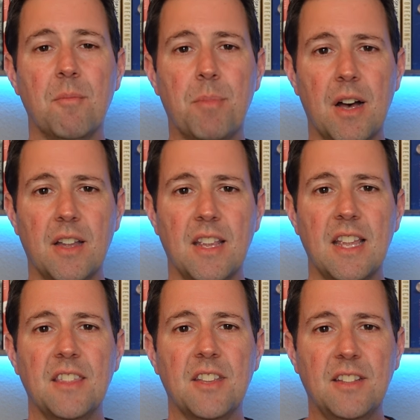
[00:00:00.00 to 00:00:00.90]

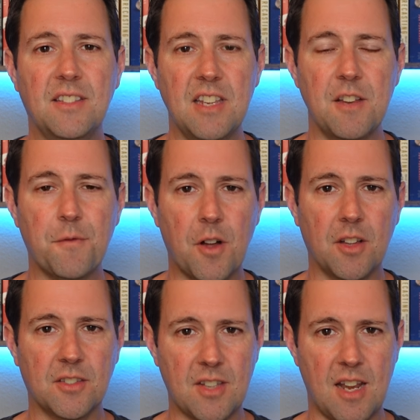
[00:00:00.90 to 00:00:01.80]
But the
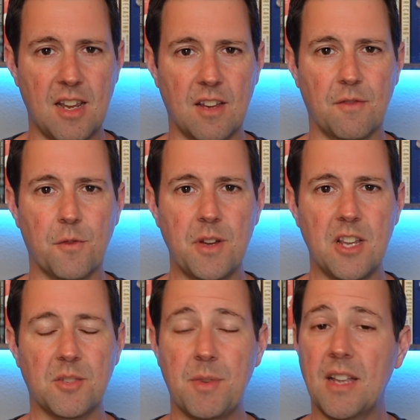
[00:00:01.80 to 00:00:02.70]
default setting for
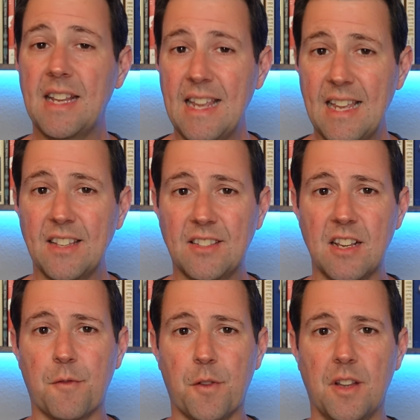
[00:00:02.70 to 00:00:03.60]
ESPN is
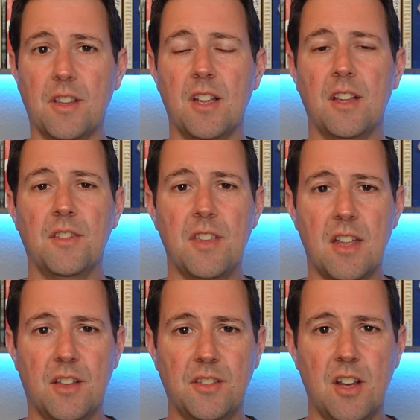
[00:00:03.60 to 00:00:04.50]
different
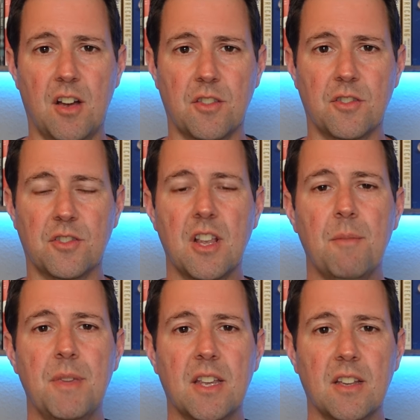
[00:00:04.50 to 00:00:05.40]
than on the others
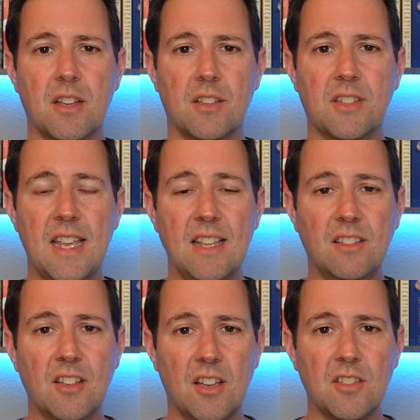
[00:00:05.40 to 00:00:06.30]
because
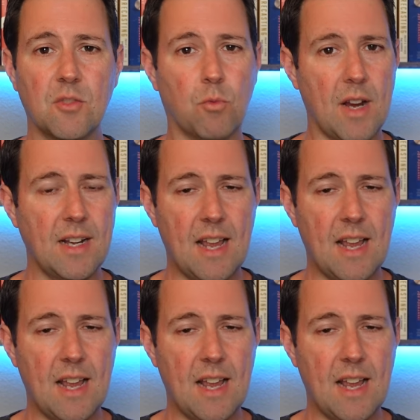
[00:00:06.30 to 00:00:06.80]
it does right